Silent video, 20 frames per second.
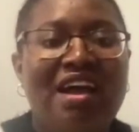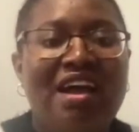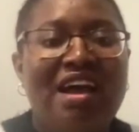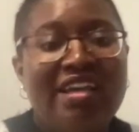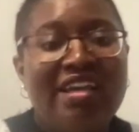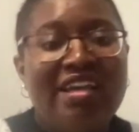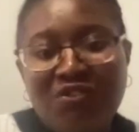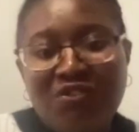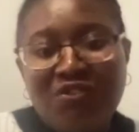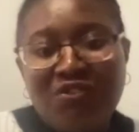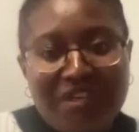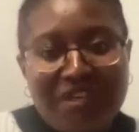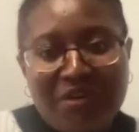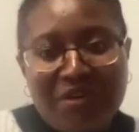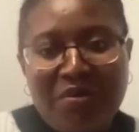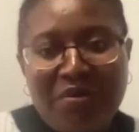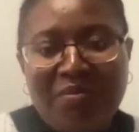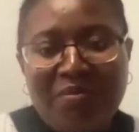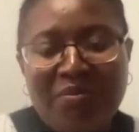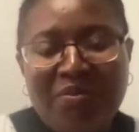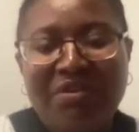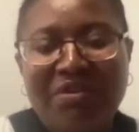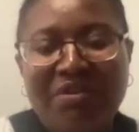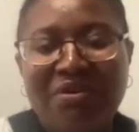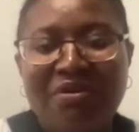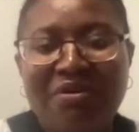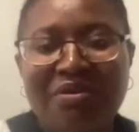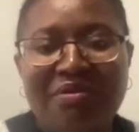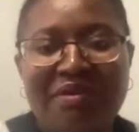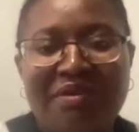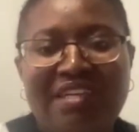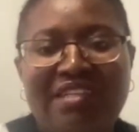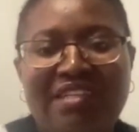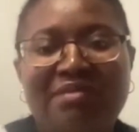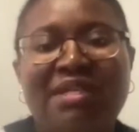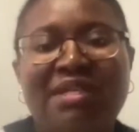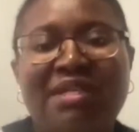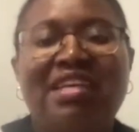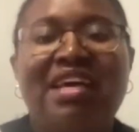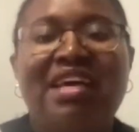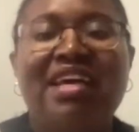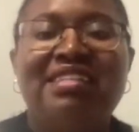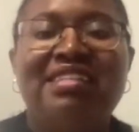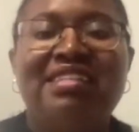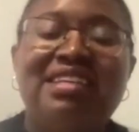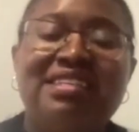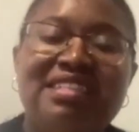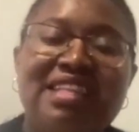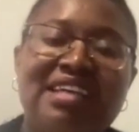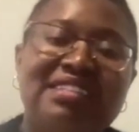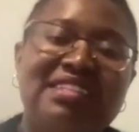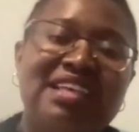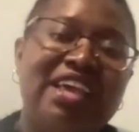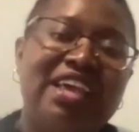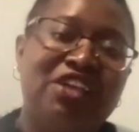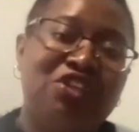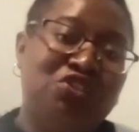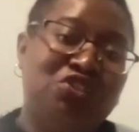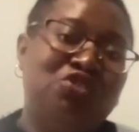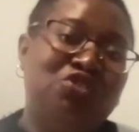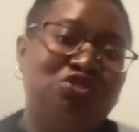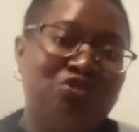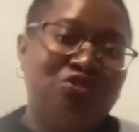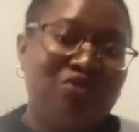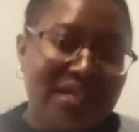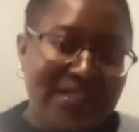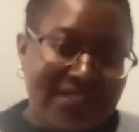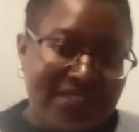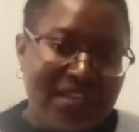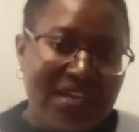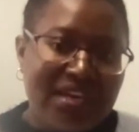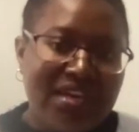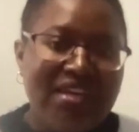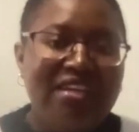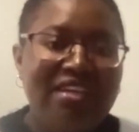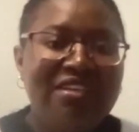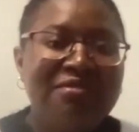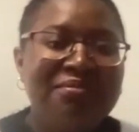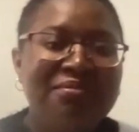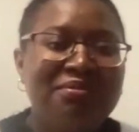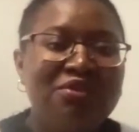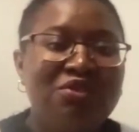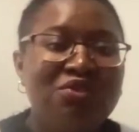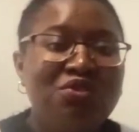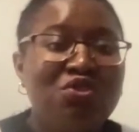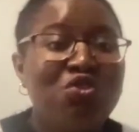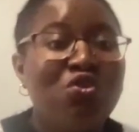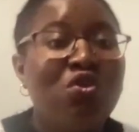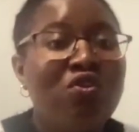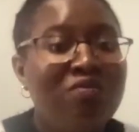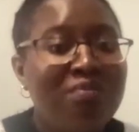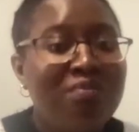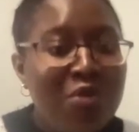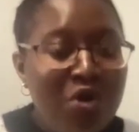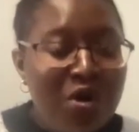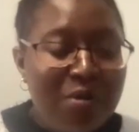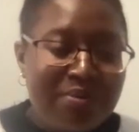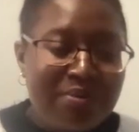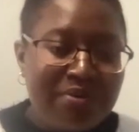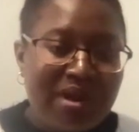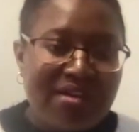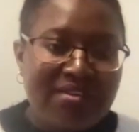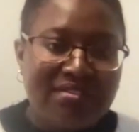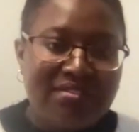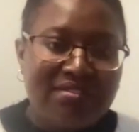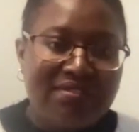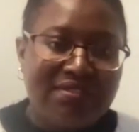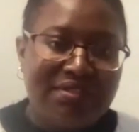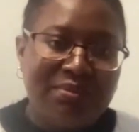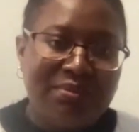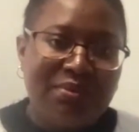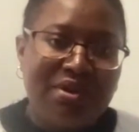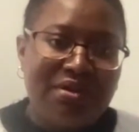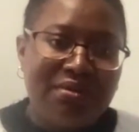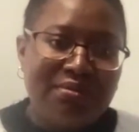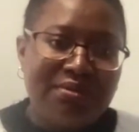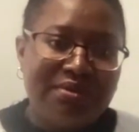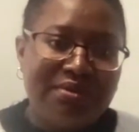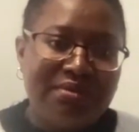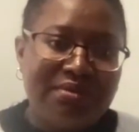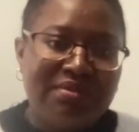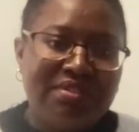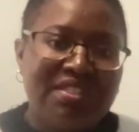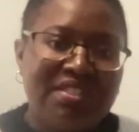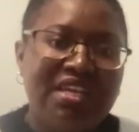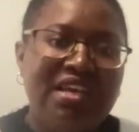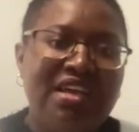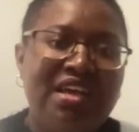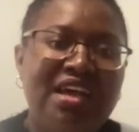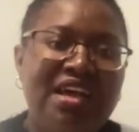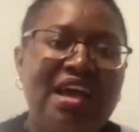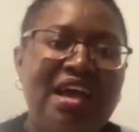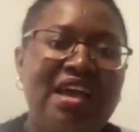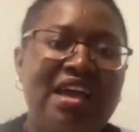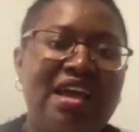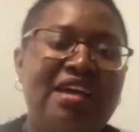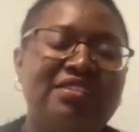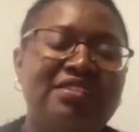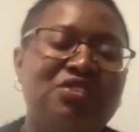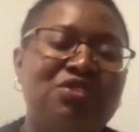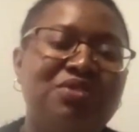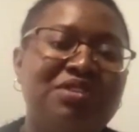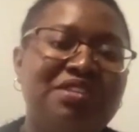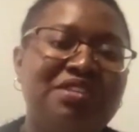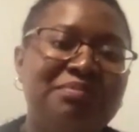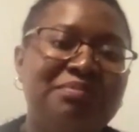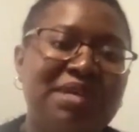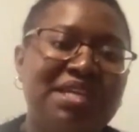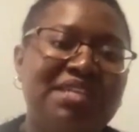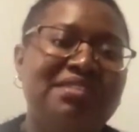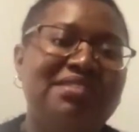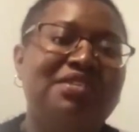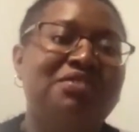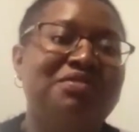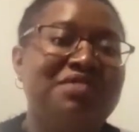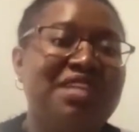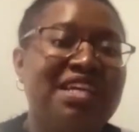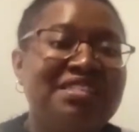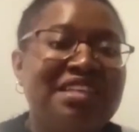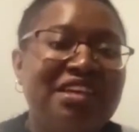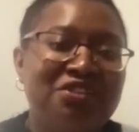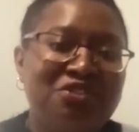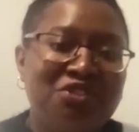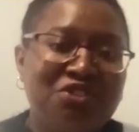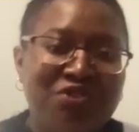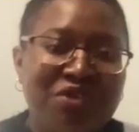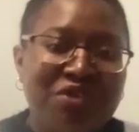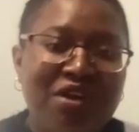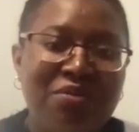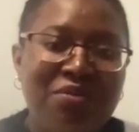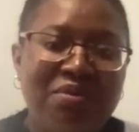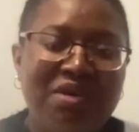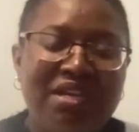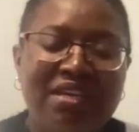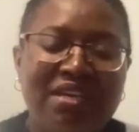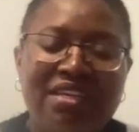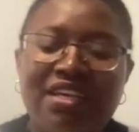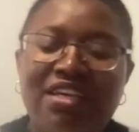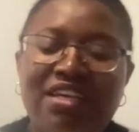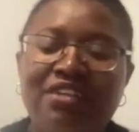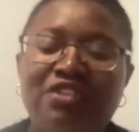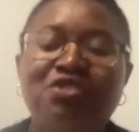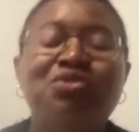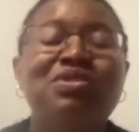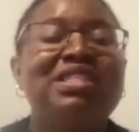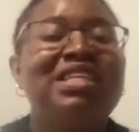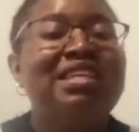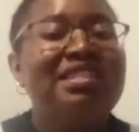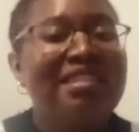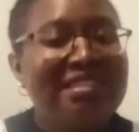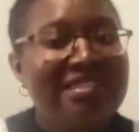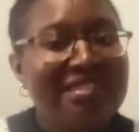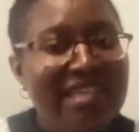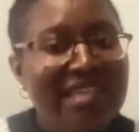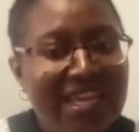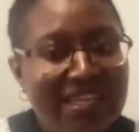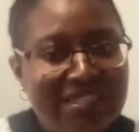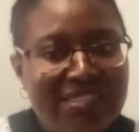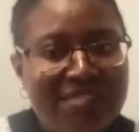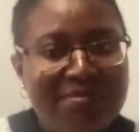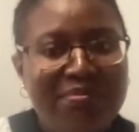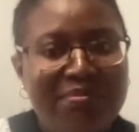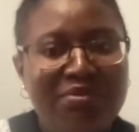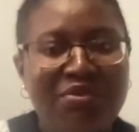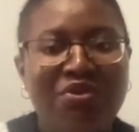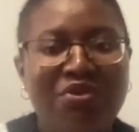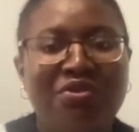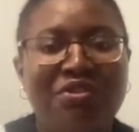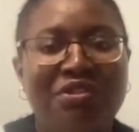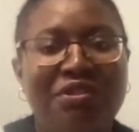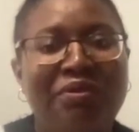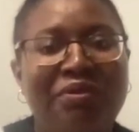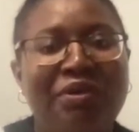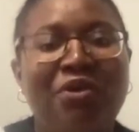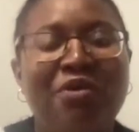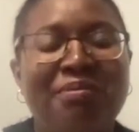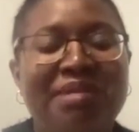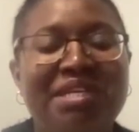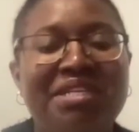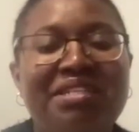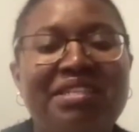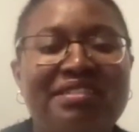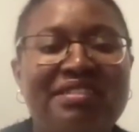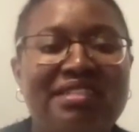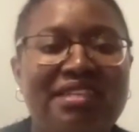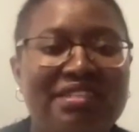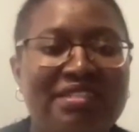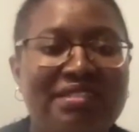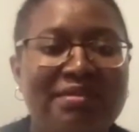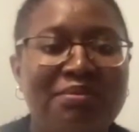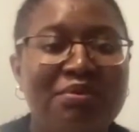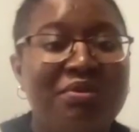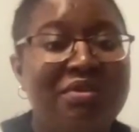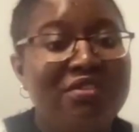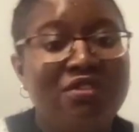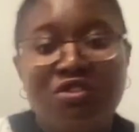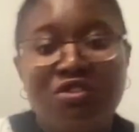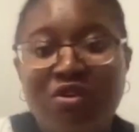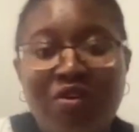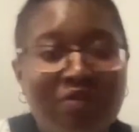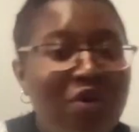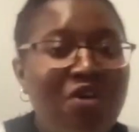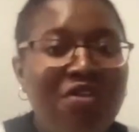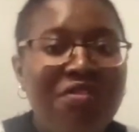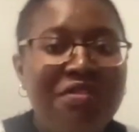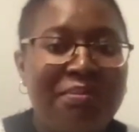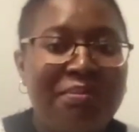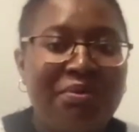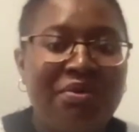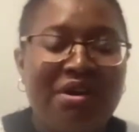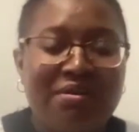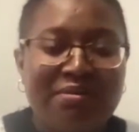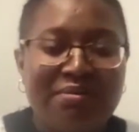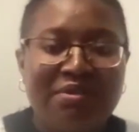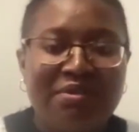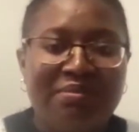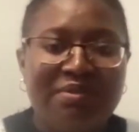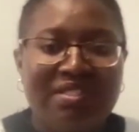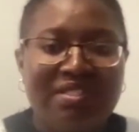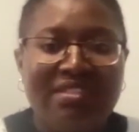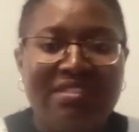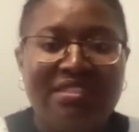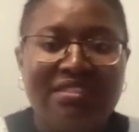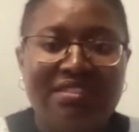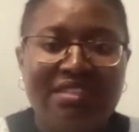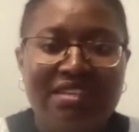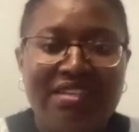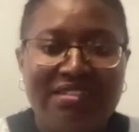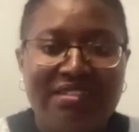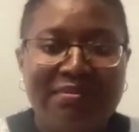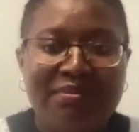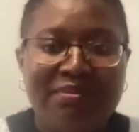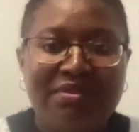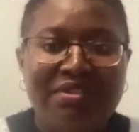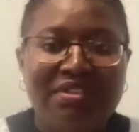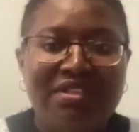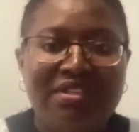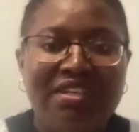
I do the homework all right, but I take that extra time to solve more practice problems. I had to give myself that extra work to take the textbook or the recommended textbook and solve all the problems in the textbook.